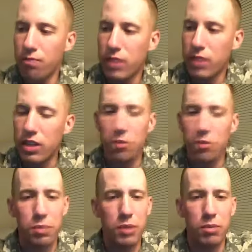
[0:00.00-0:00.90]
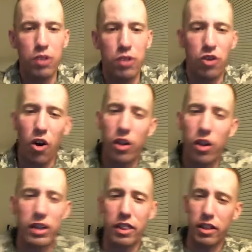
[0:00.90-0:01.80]
That's pretty much all I
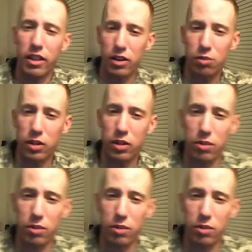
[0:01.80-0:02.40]
can think of when it